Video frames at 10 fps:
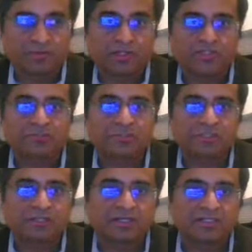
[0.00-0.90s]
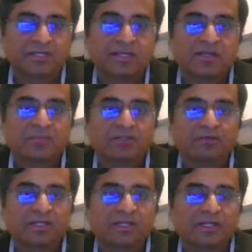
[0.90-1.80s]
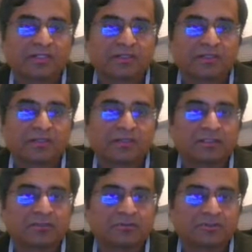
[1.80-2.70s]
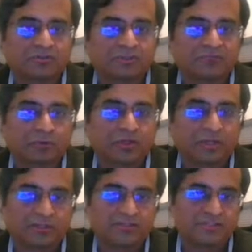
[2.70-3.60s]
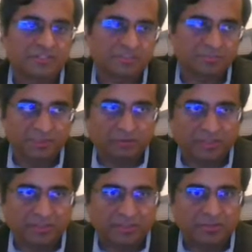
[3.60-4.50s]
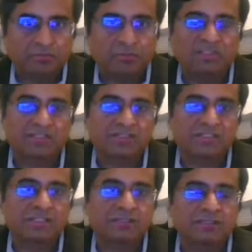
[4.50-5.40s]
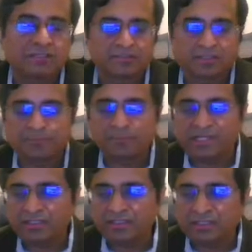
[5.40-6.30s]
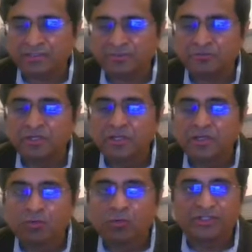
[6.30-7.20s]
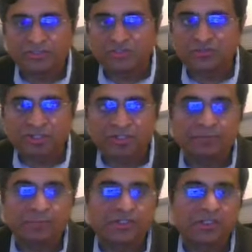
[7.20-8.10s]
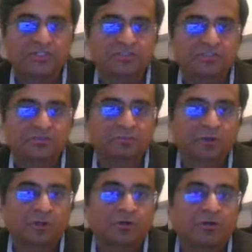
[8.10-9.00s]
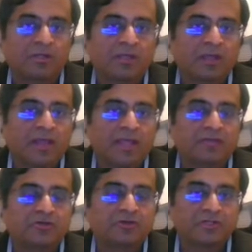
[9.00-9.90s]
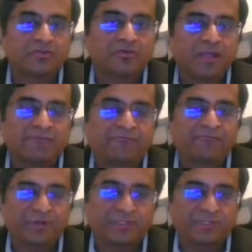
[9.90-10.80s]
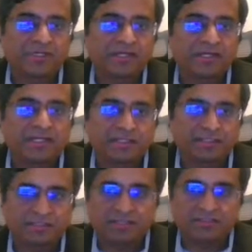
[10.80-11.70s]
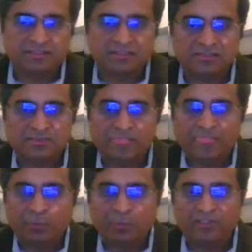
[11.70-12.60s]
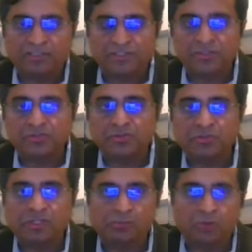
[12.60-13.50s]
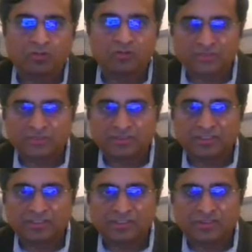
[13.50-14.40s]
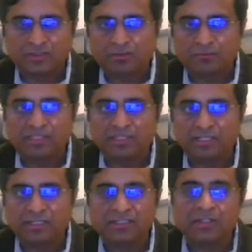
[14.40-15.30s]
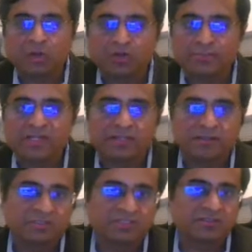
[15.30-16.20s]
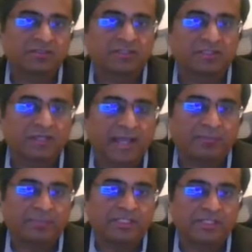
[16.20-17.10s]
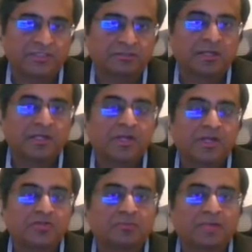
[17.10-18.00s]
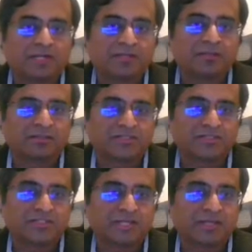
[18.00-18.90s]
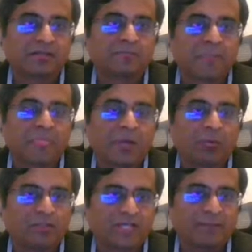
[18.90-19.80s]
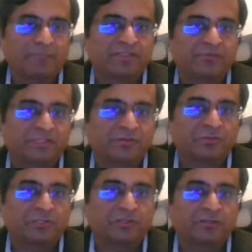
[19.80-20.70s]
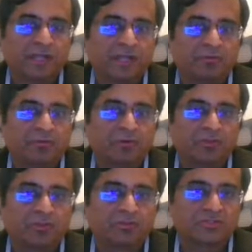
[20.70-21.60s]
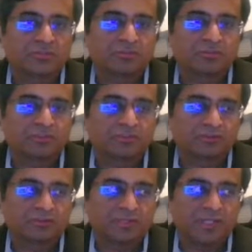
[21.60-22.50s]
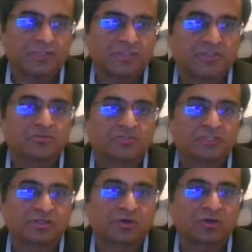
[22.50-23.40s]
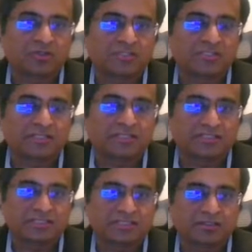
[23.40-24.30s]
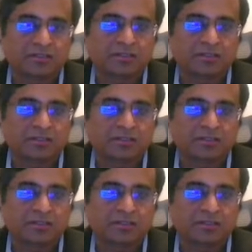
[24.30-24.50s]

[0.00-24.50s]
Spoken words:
production declines, by looking at your inflow characteristics, by looking at your well test data and comparing that to what is your current production and whatnot. And you can do a further detailed analysis with the tuned well models that is built in and automated within the application to better understand what's happening with your well and what are some of the issues that are causing these